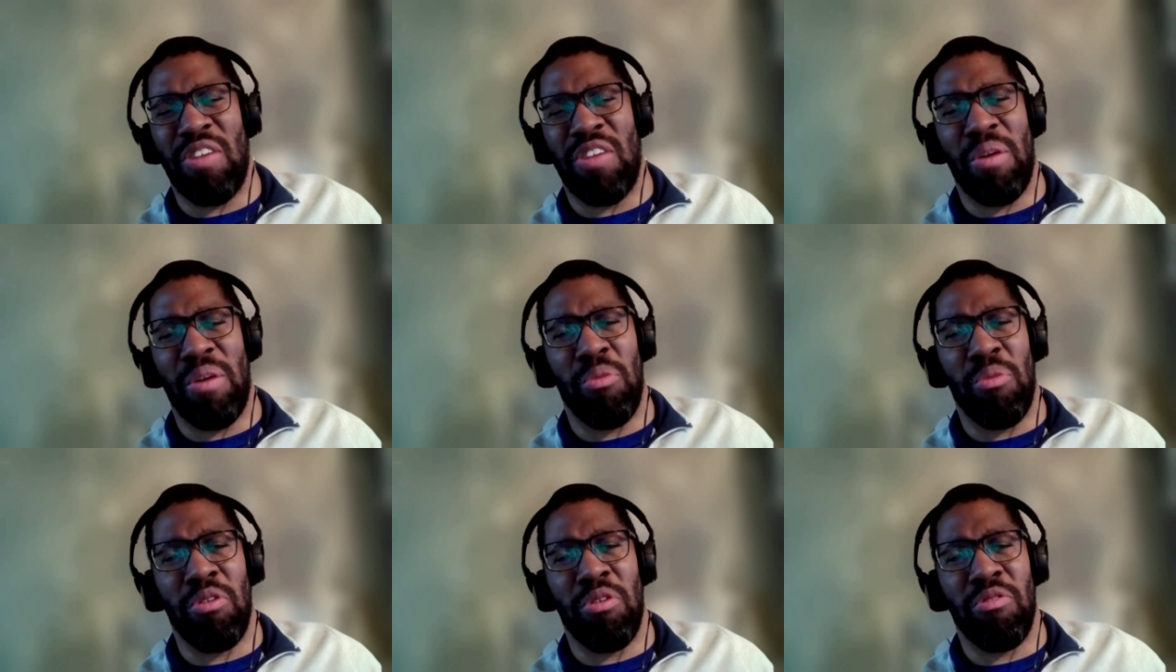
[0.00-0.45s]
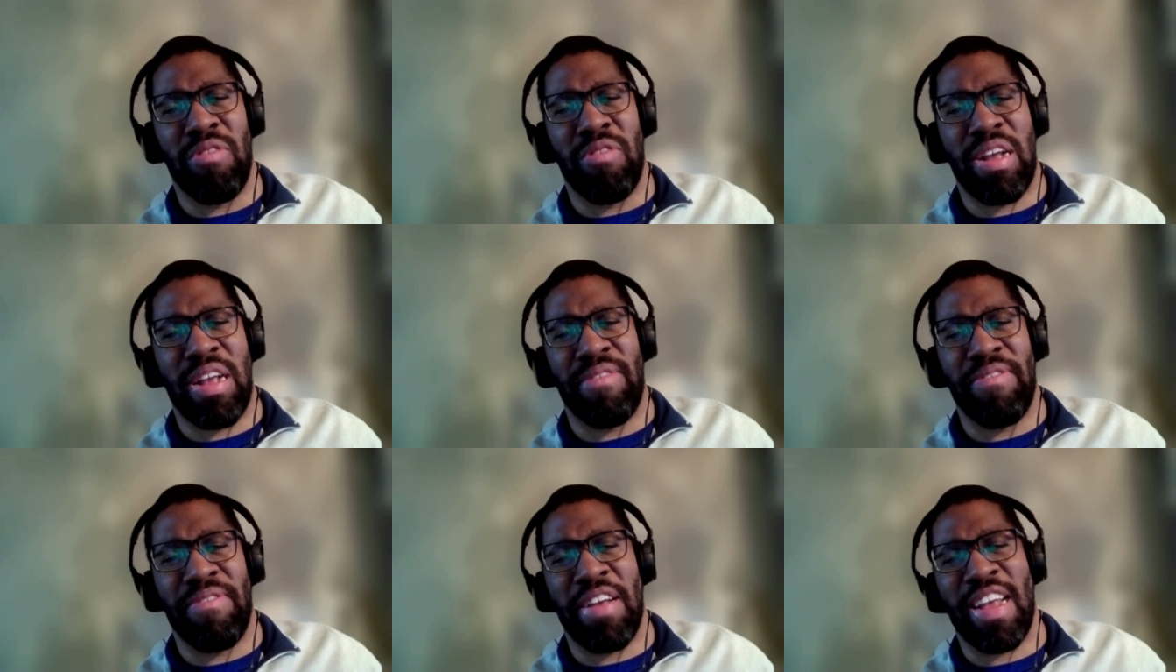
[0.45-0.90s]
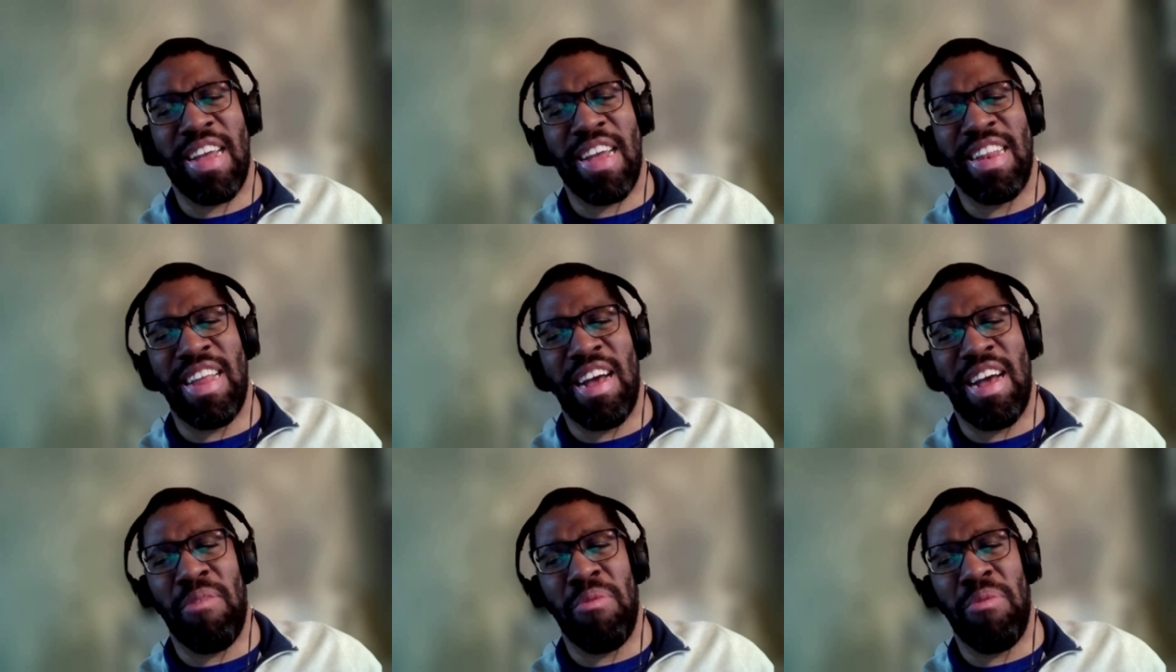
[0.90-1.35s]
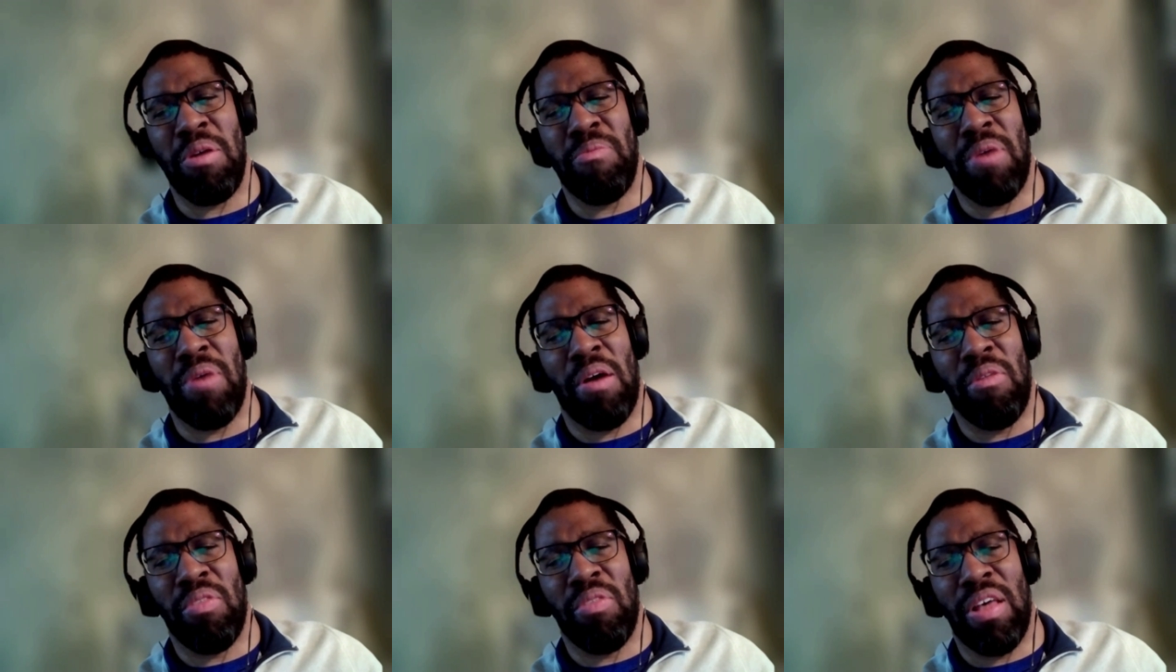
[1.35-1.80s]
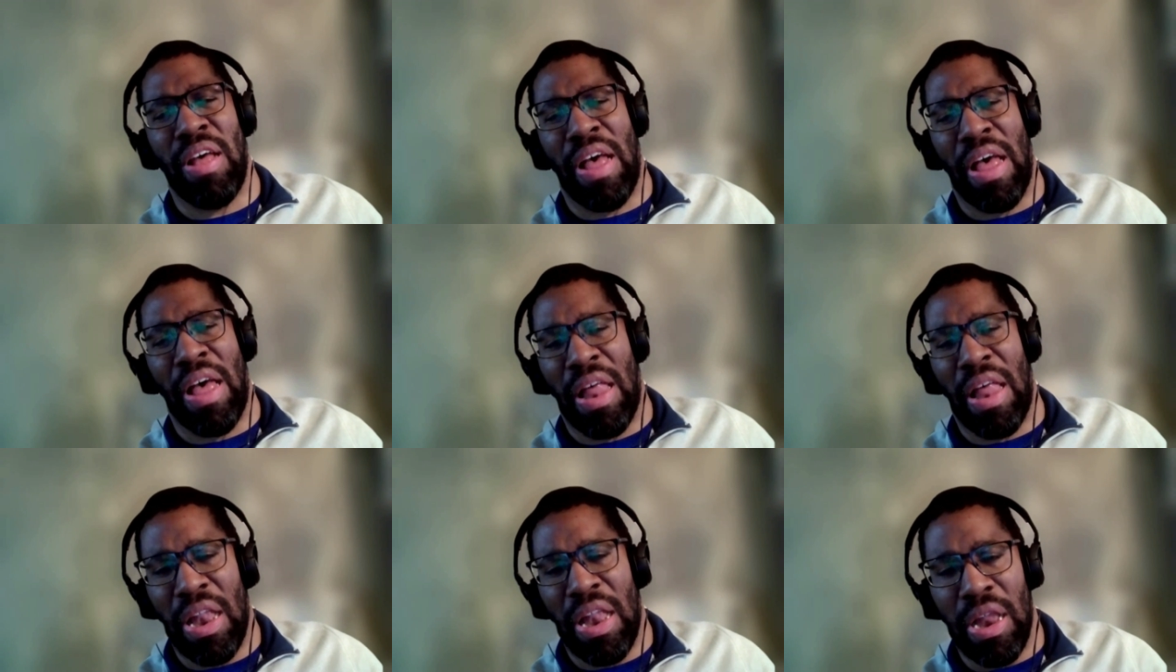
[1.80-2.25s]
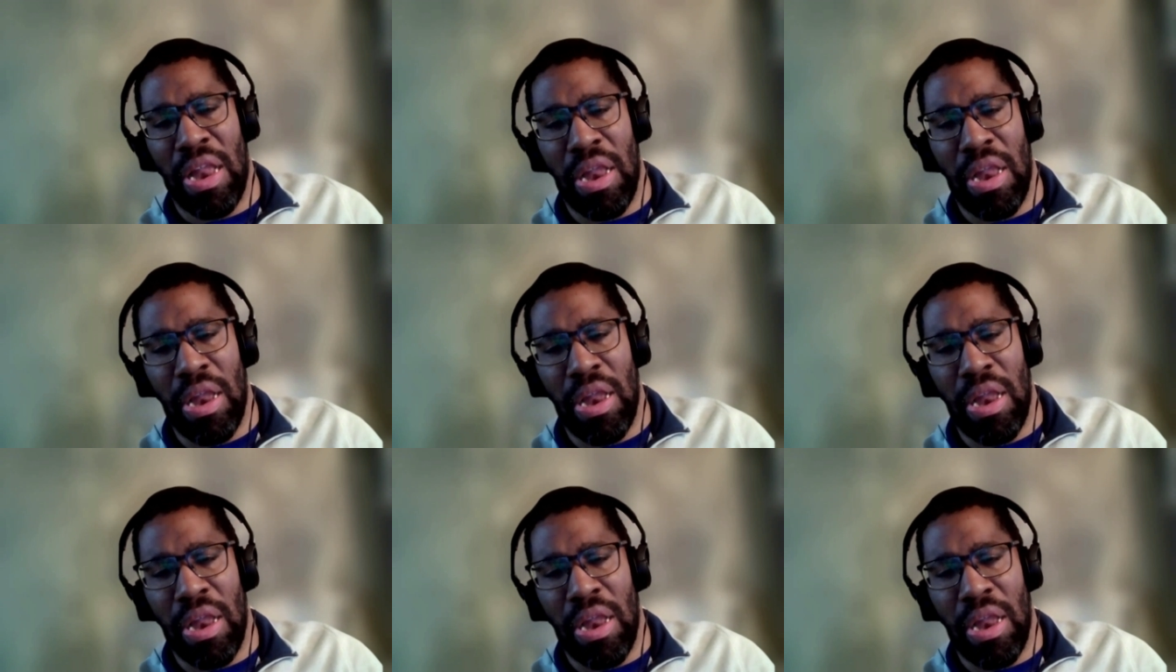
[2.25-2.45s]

So I'm wondering if you can tell me about that.